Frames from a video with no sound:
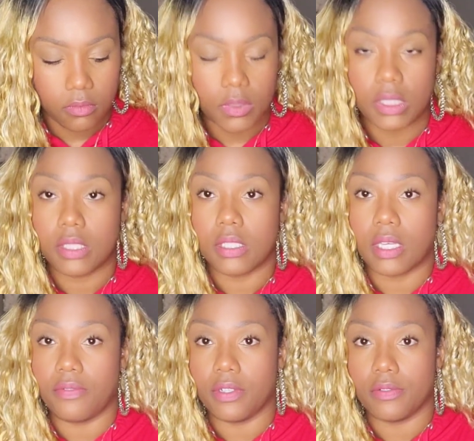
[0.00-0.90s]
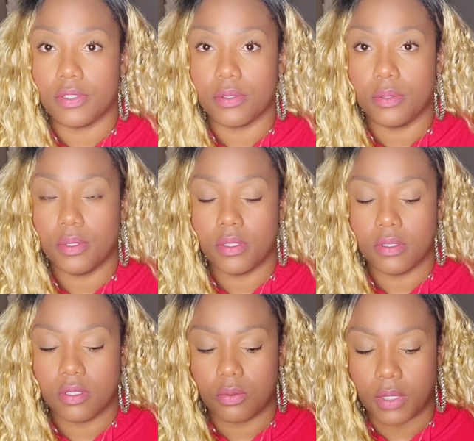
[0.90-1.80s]
Seven of
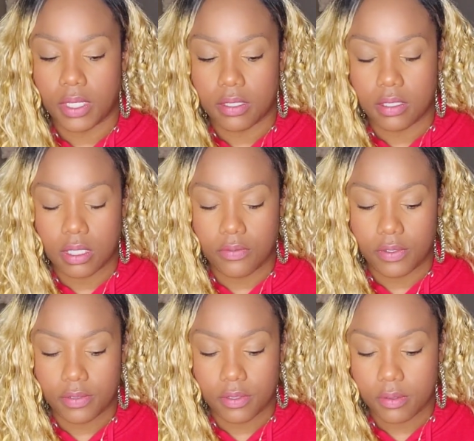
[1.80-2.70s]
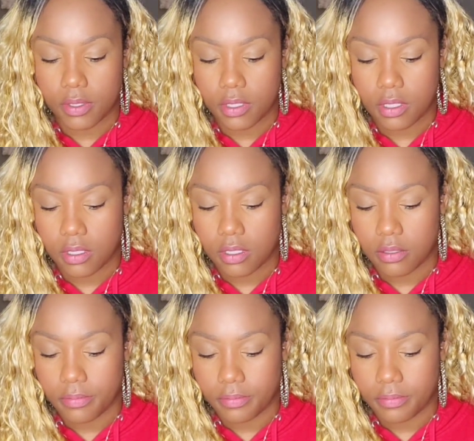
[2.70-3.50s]
Swords. Why is the Seven of Swords here?